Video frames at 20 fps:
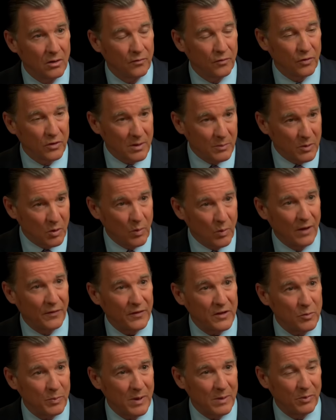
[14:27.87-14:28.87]
for some of the
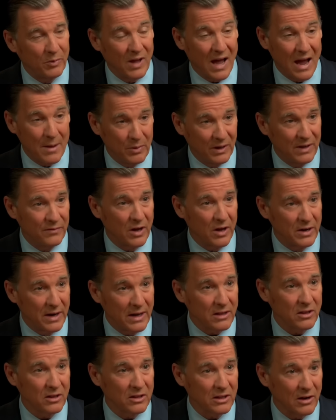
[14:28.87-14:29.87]
wealthiest people, I believe
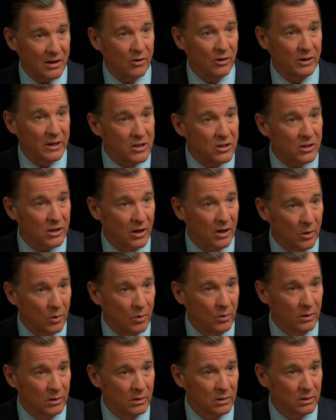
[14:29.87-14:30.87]
unnecessarily
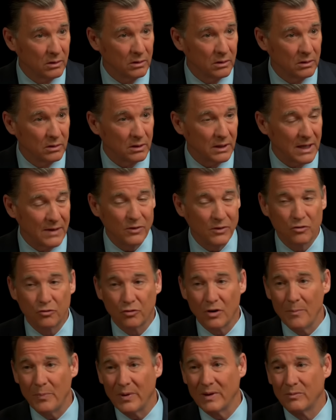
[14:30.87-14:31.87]
so. Even
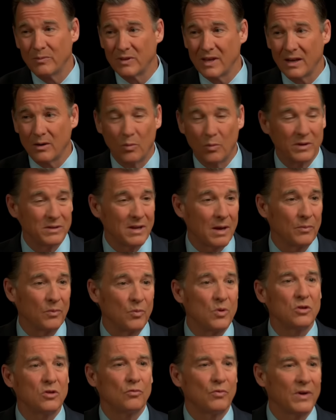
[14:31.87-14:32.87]
Trump had said at one time,
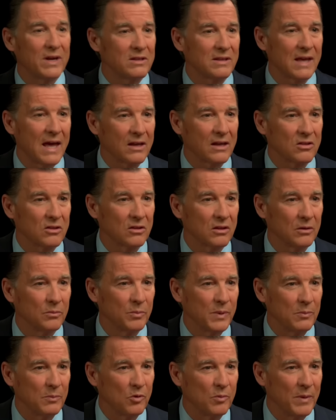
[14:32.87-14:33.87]
we should raise taxes
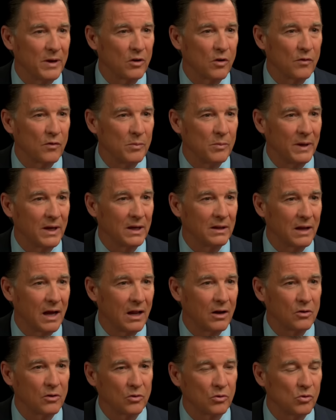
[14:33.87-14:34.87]
on people who make over $1 million
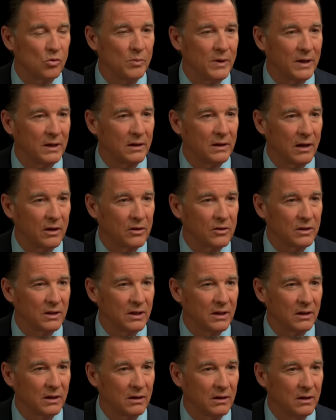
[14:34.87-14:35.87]
or $2 million a
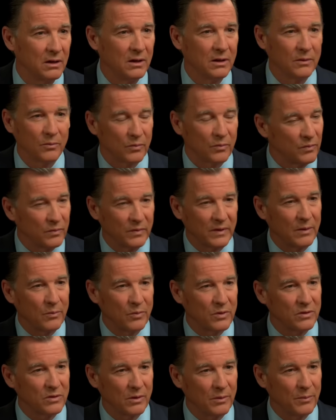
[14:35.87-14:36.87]
year.
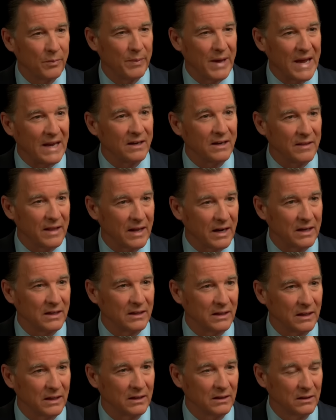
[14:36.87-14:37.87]
That was abandoned, that
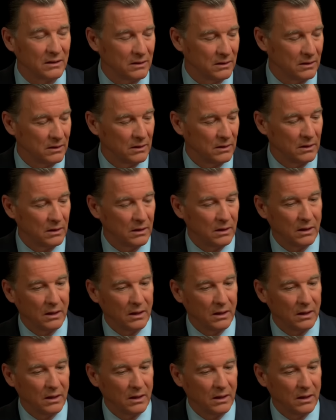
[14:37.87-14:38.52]
idea. Mm-hmm.